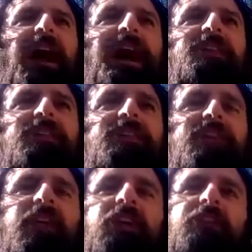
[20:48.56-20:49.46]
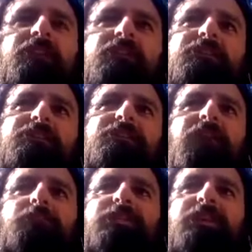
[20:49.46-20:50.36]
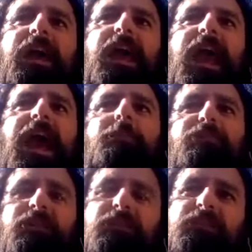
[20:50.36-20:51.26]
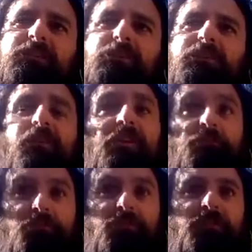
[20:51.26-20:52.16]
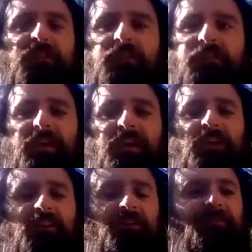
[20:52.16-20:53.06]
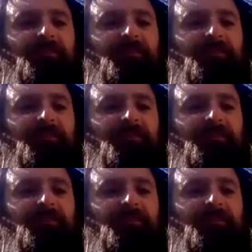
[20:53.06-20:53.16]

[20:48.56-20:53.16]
think something that happens with klezmer music is